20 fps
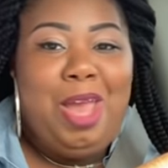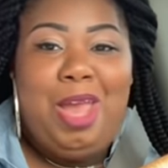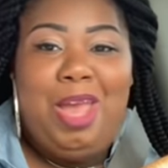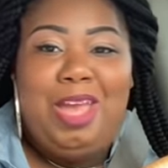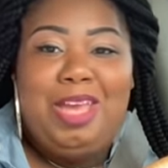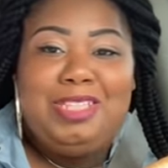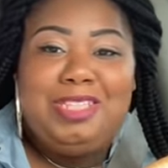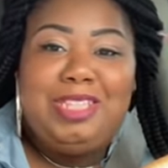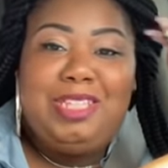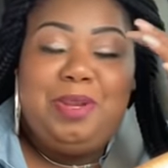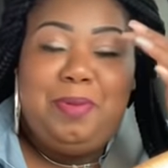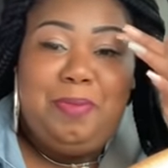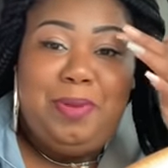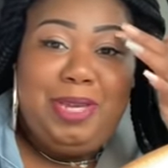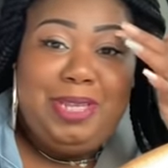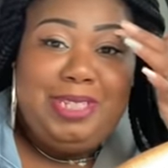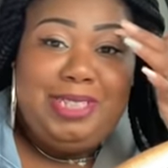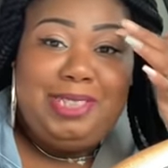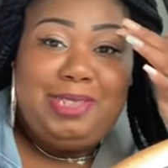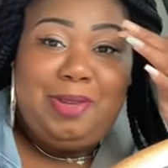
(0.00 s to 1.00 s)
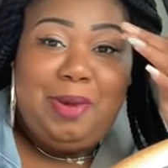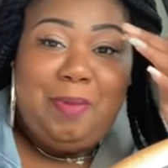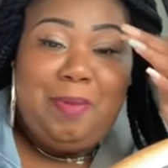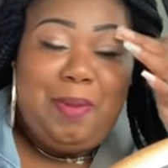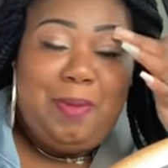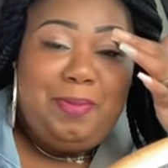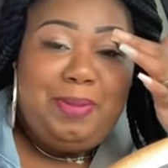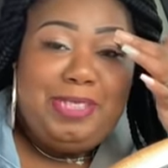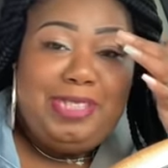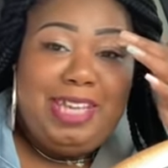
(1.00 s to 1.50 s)
Is it the business or
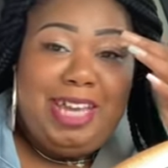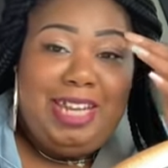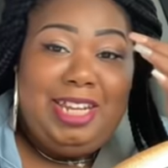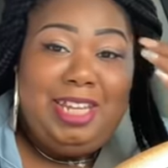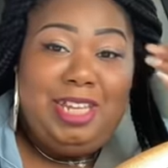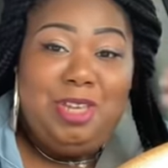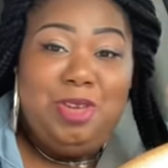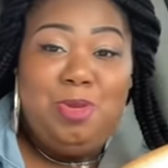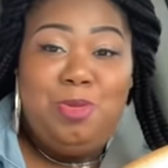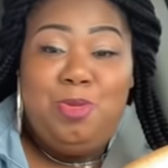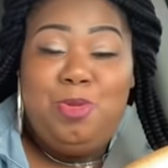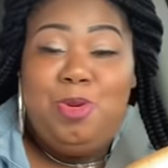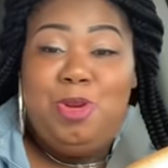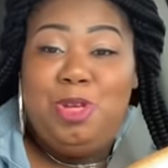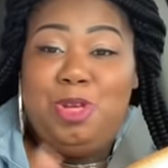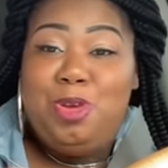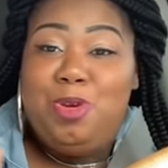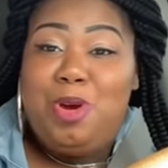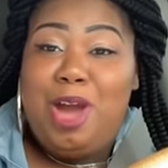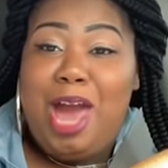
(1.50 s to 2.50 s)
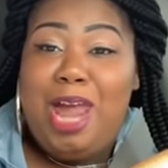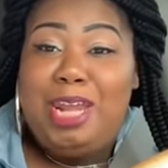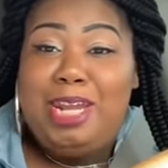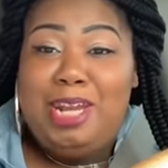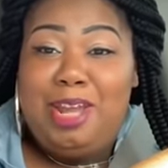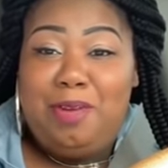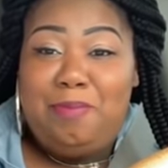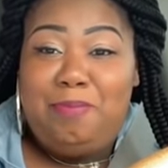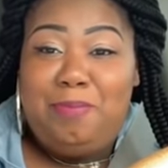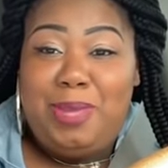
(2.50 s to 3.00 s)
people telling you you got
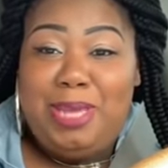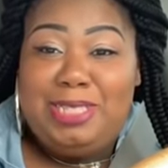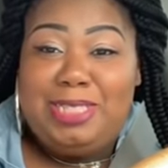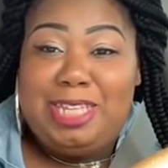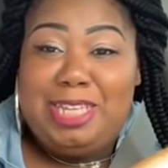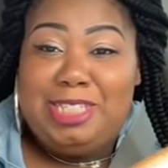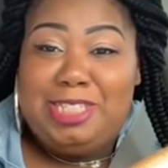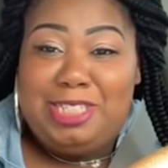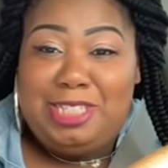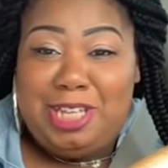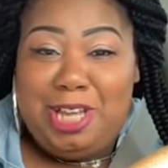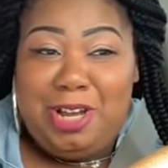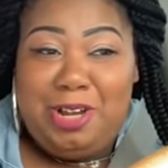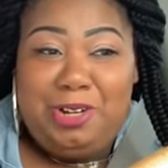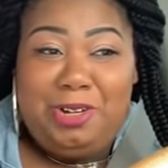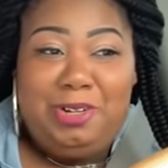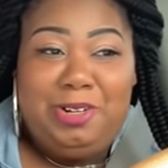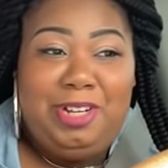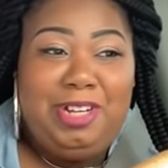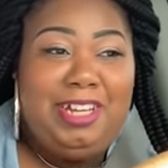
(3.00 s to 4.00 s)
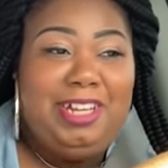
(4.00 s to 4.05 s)
enough biscuits, sir?